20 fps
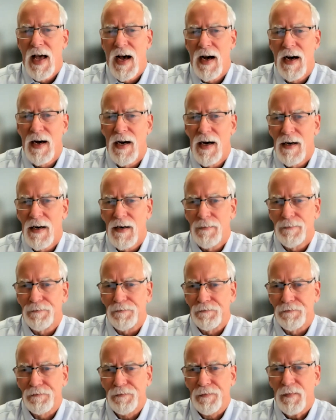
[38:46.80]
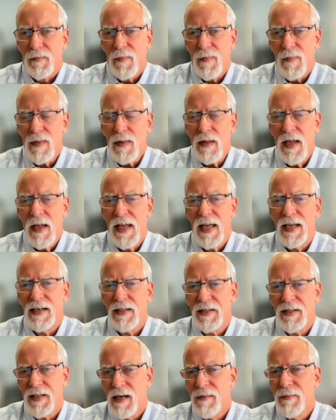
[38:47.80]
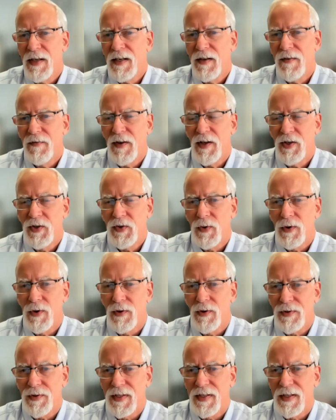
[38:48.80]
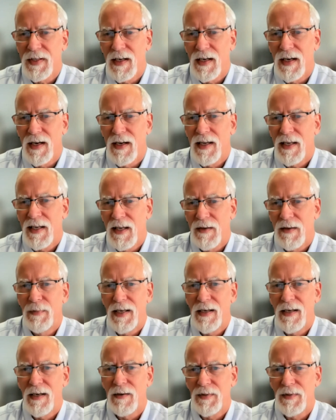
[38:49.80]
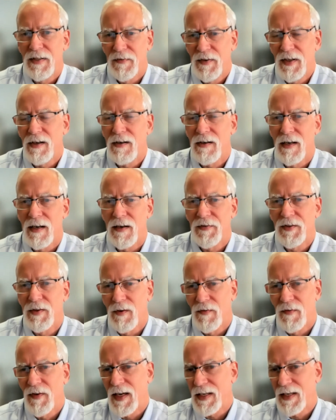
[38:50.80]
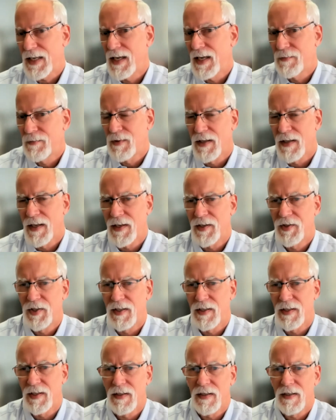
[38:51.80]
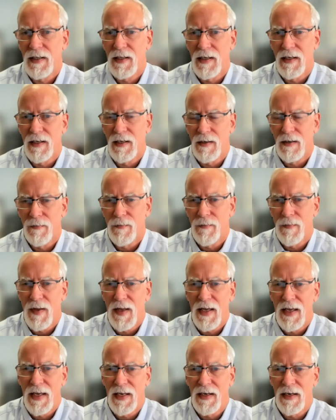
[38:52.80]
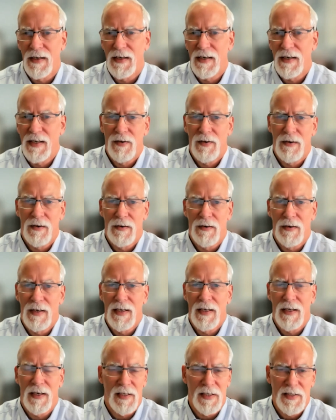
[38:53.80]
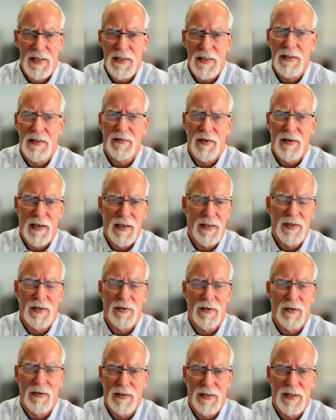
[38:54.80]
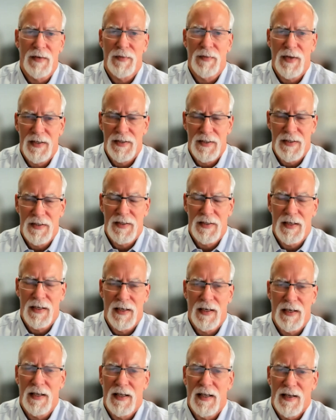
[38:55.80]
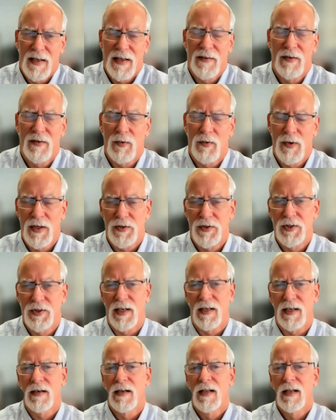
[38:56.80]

Um, and in some individuals, uh, it can become severe enough to affect ambulation um, and either needing an assist device or in some cases, uh, e even a wheelchair.